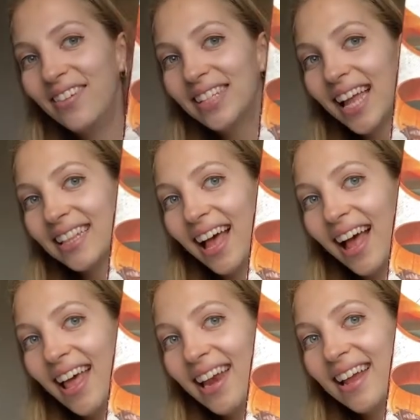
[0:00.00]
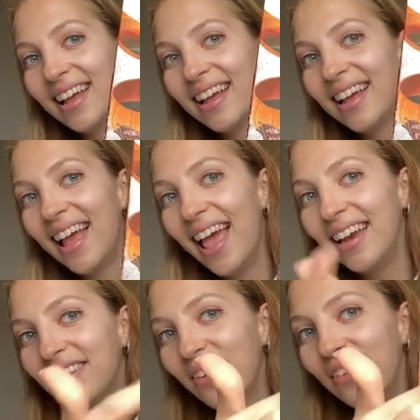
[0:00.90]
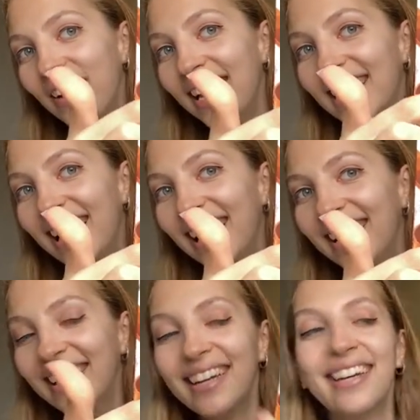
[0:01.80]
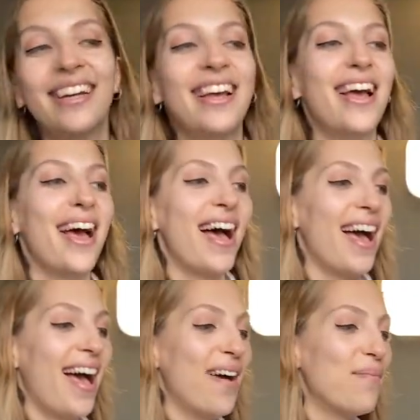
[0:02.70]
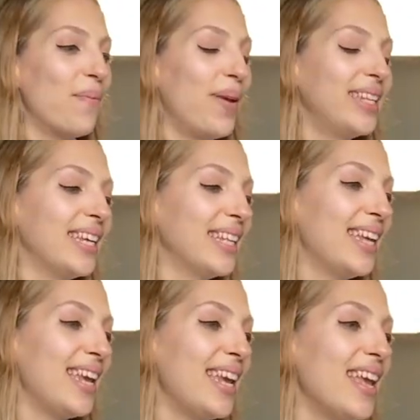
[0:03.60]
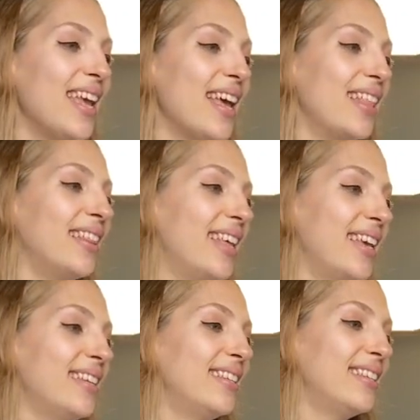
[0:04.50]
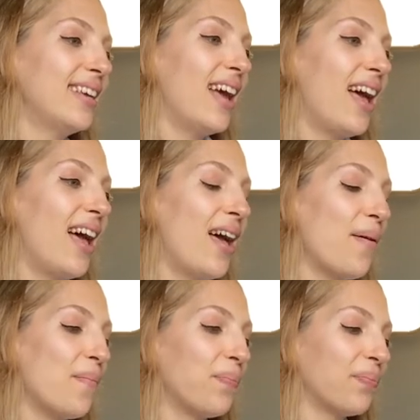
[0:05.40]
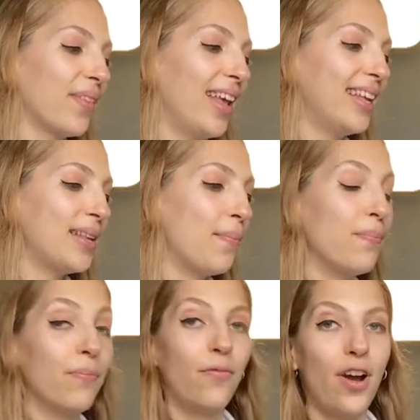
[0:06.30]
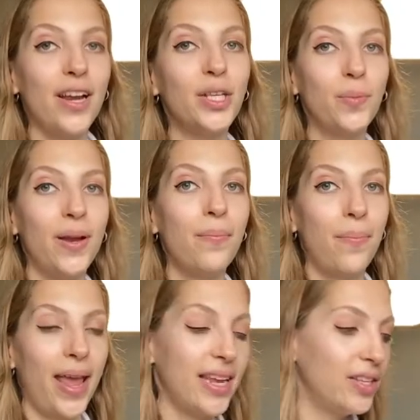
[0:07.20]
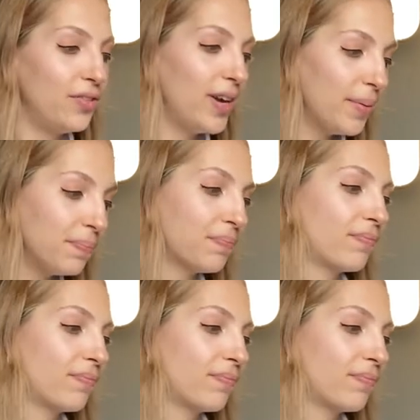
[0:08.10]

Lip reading: looks like that and it's already done. But basically, this is a very sweet pastry